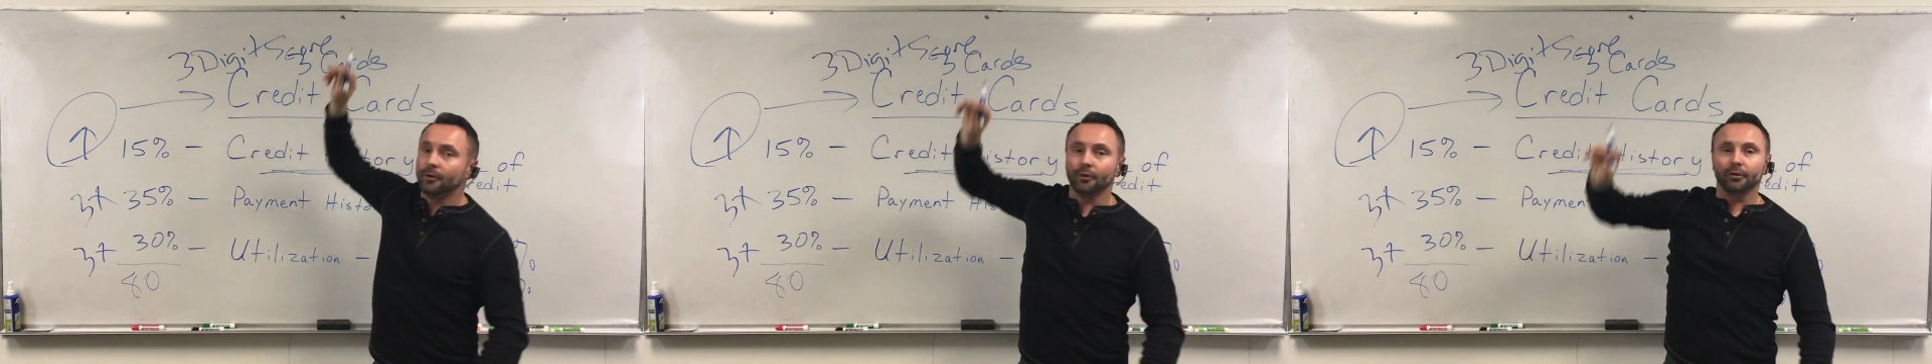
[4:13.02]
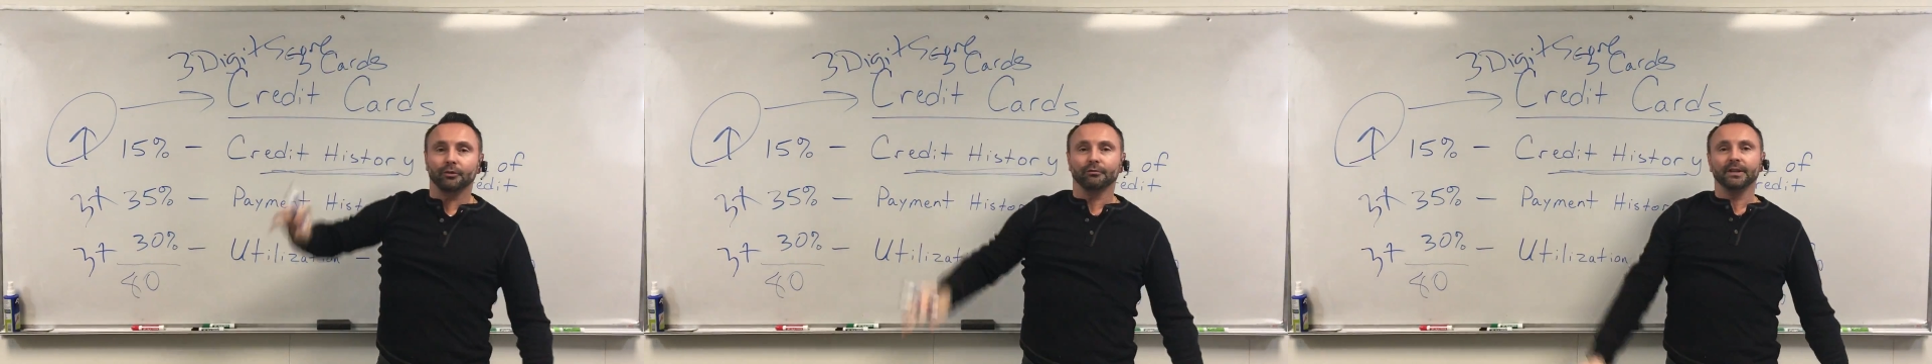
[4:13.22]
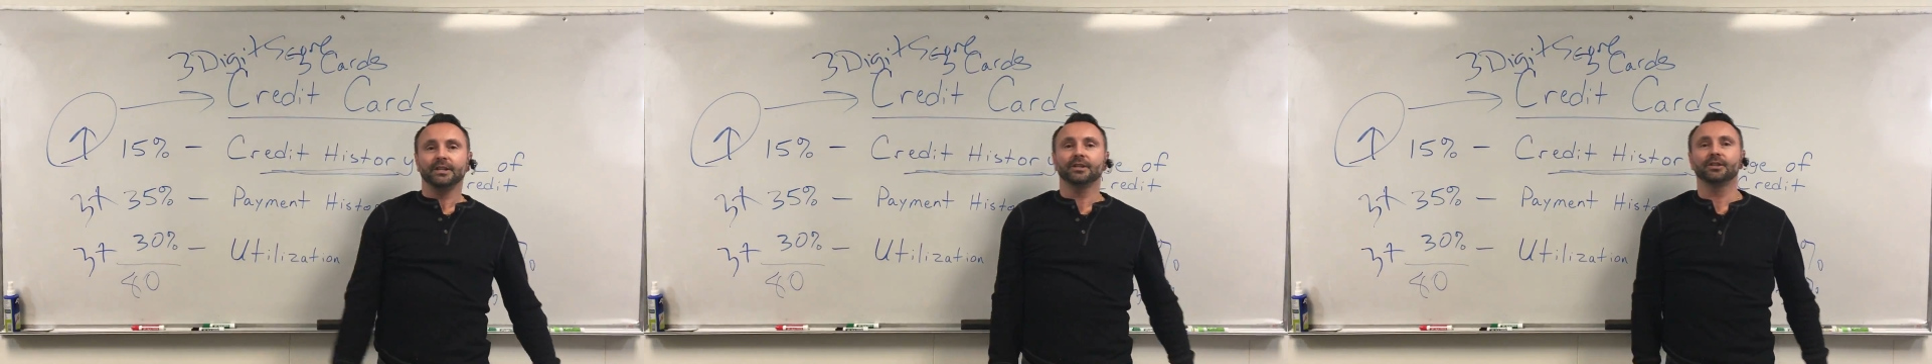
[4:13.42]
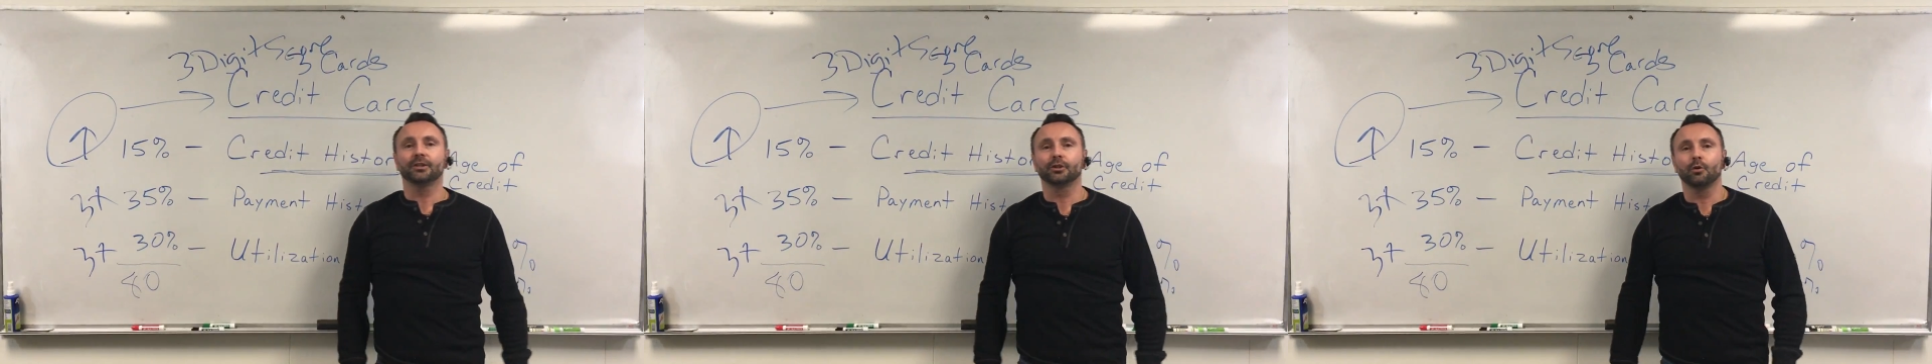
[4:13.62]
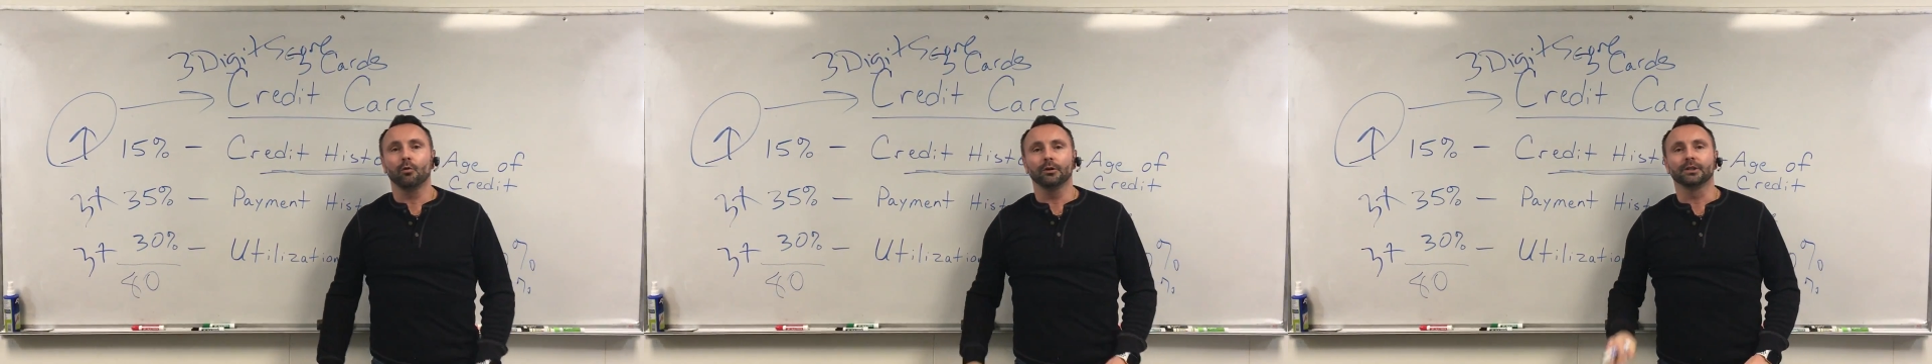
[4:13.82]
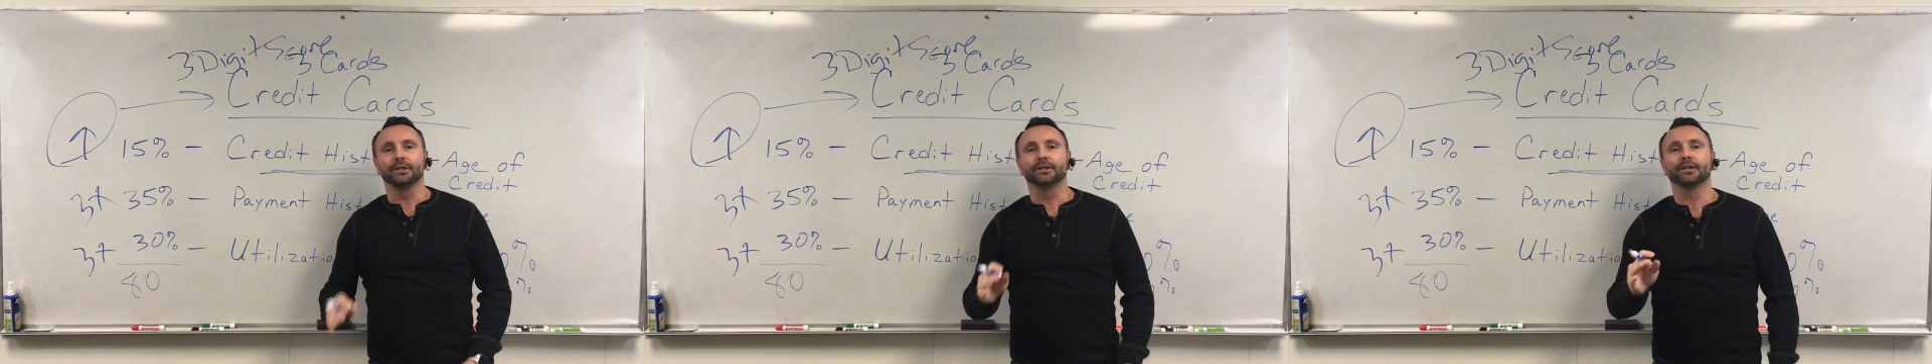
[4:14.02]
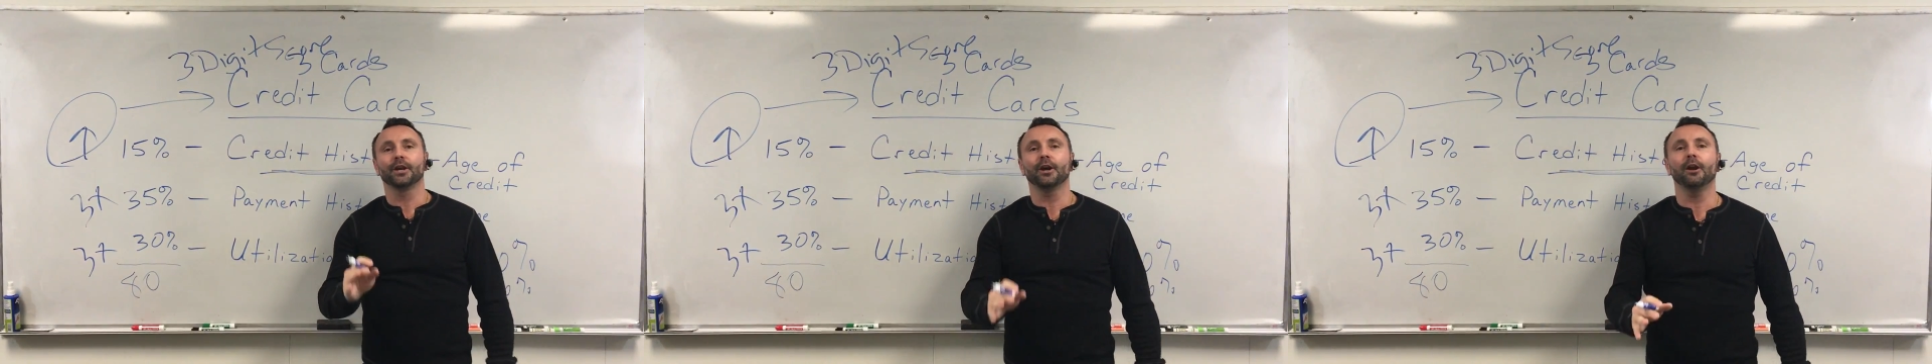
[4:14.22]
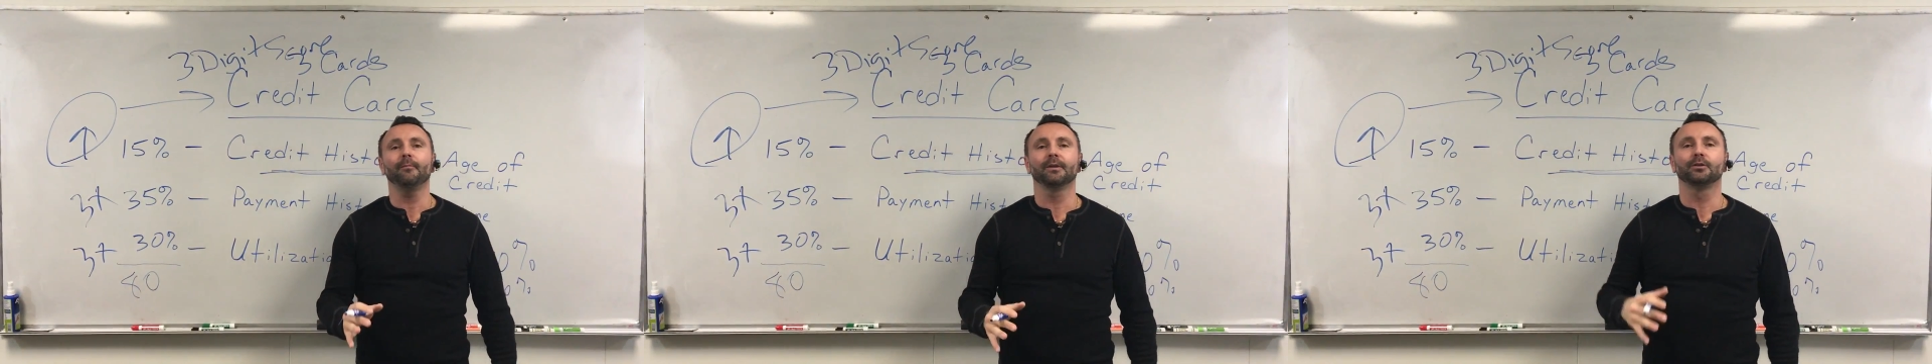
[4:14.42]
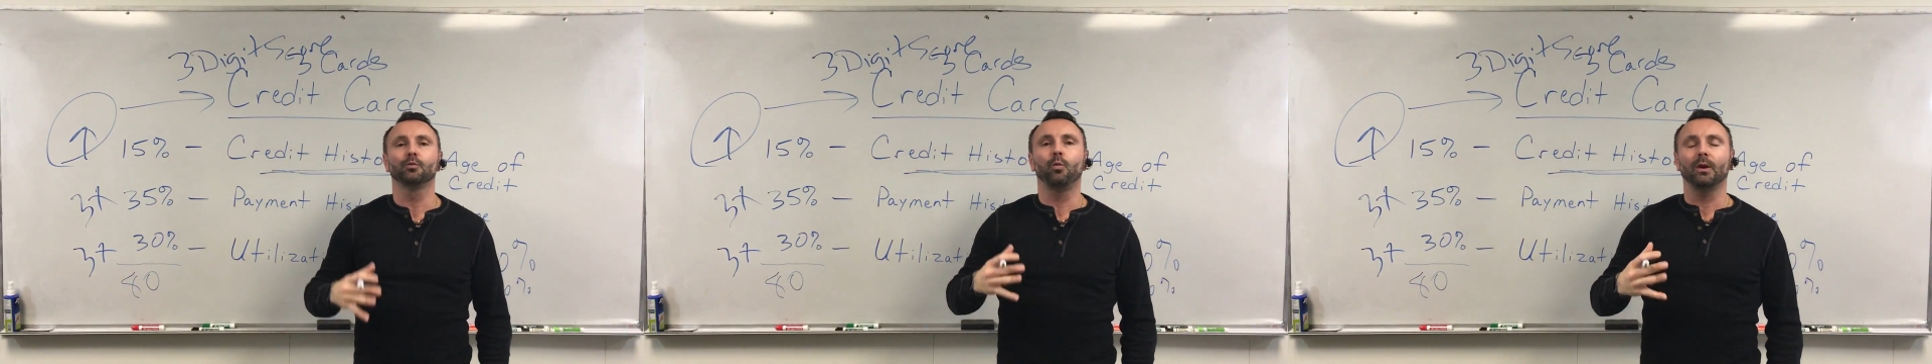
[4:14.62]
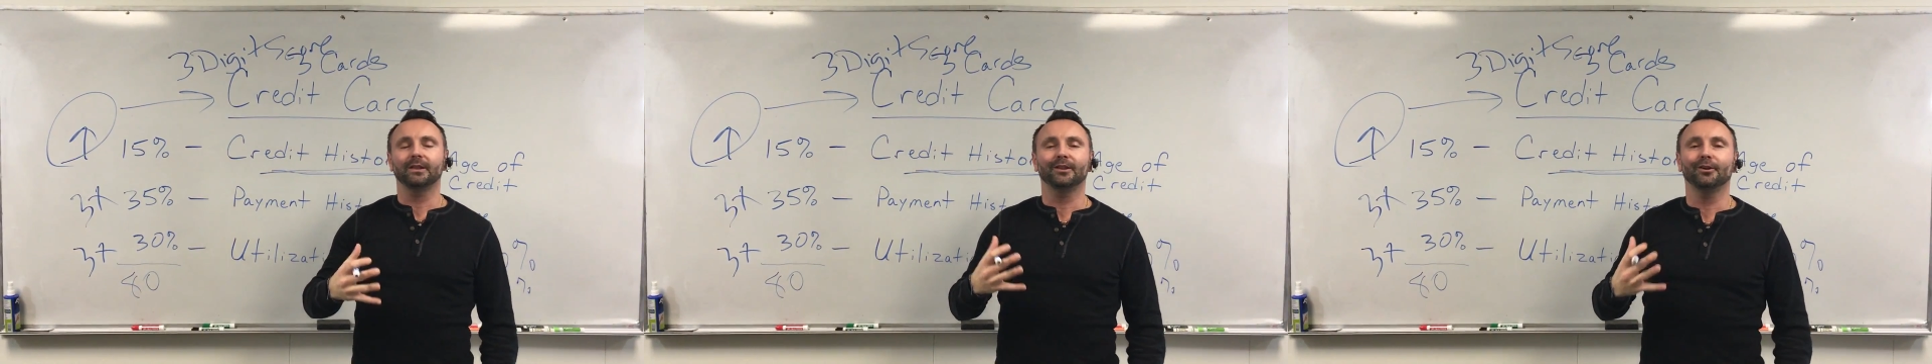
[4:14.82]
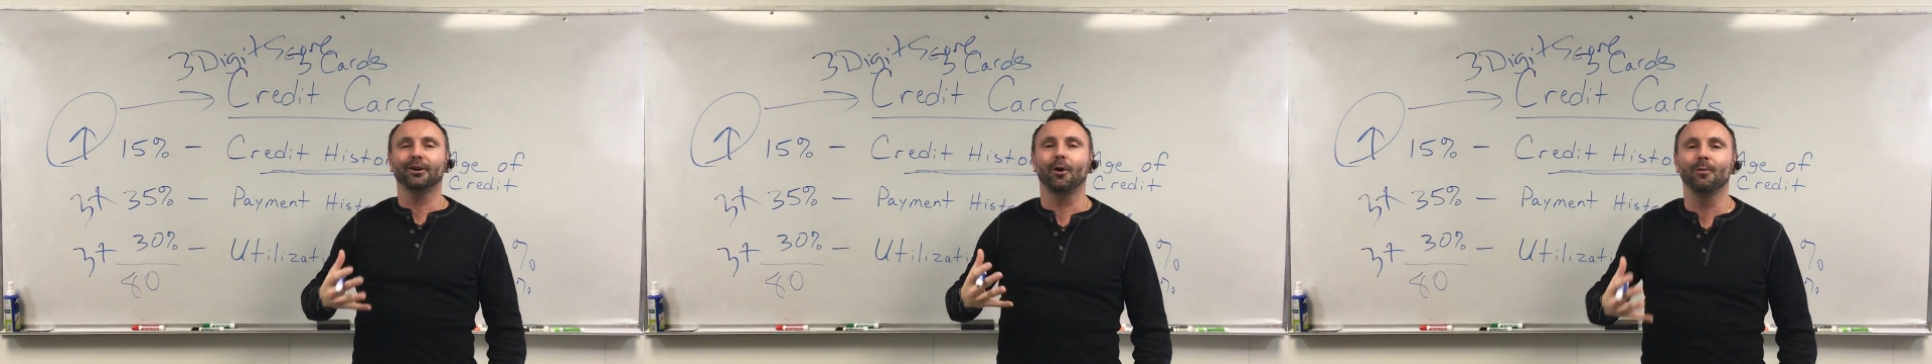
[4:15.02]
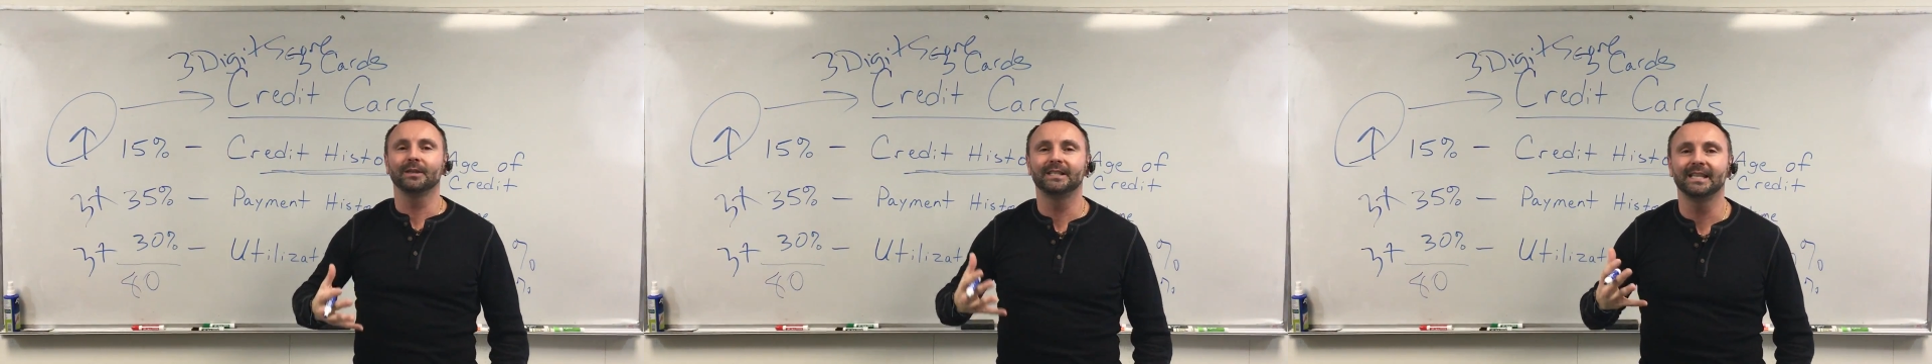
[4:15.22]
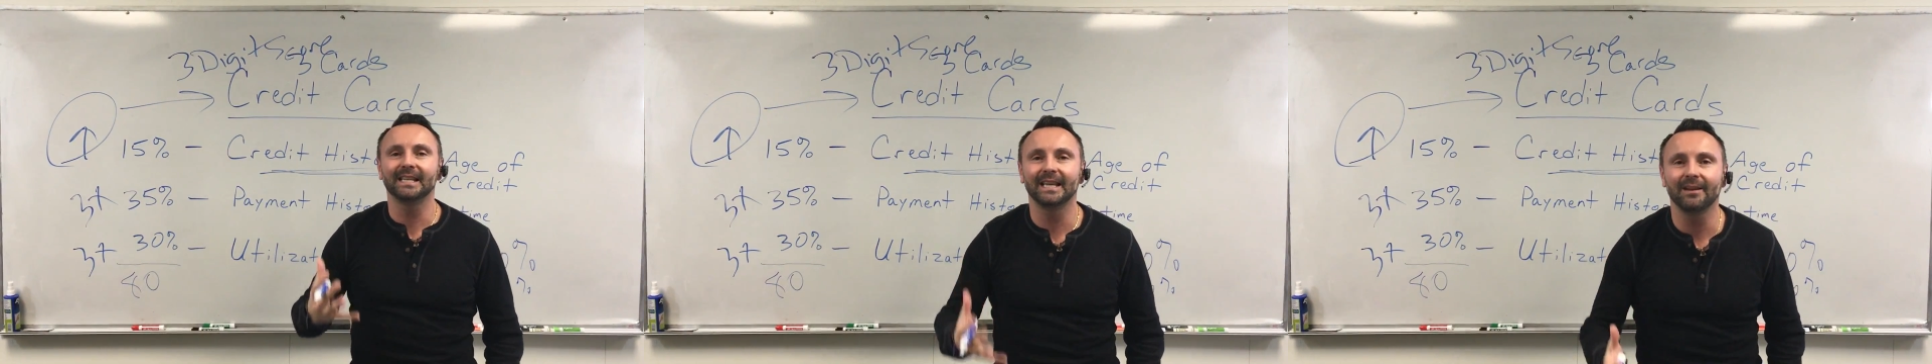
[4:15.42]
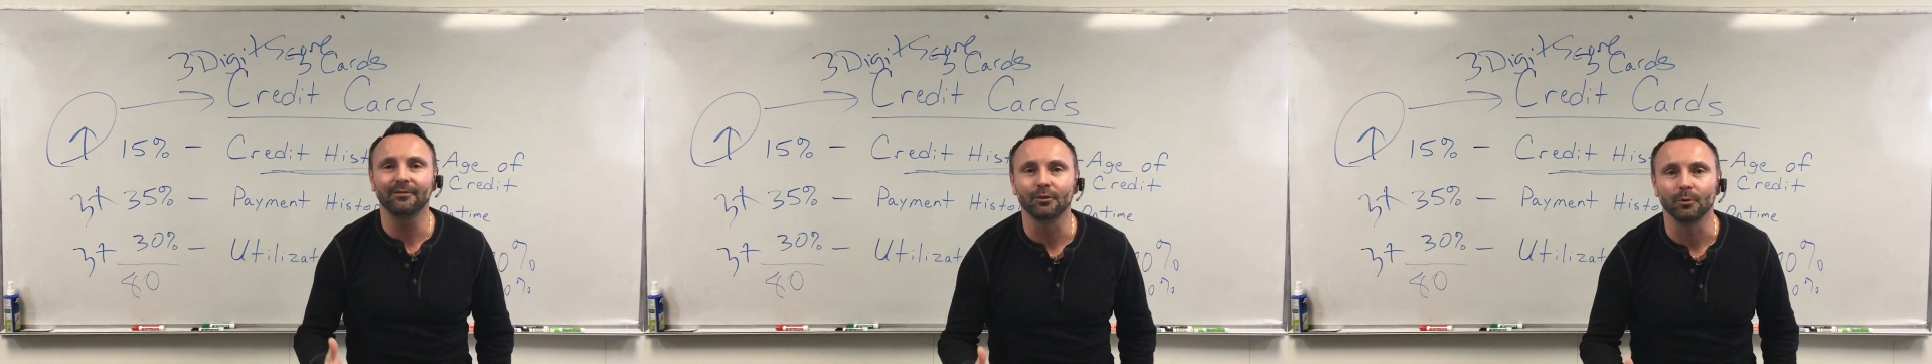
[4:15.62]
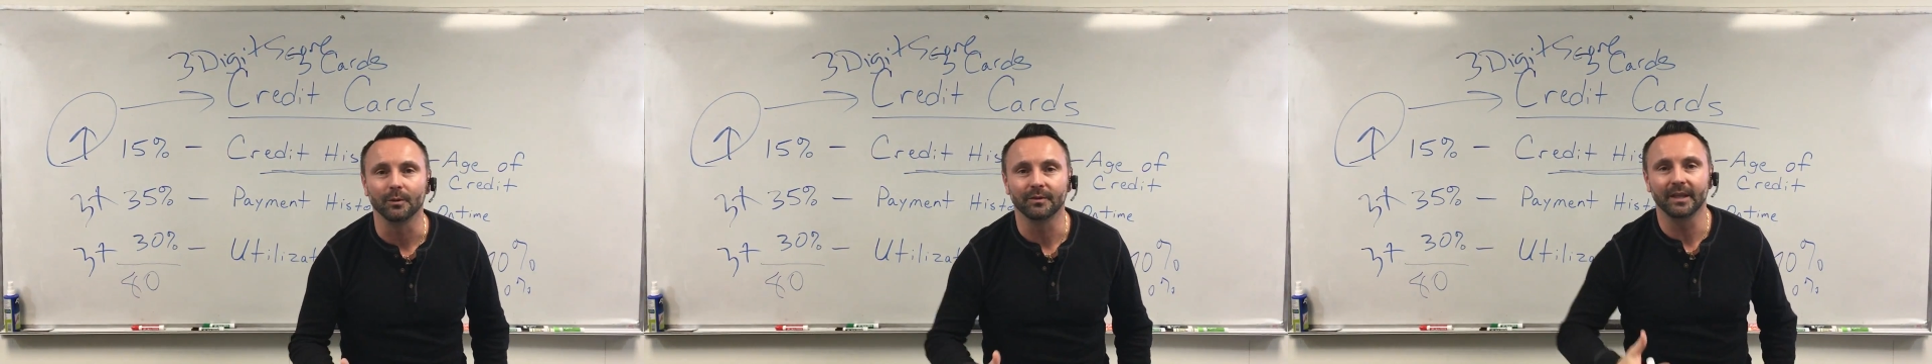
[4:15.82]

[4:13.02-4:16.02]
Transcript: Your 3-digit score determines what they're going to give you.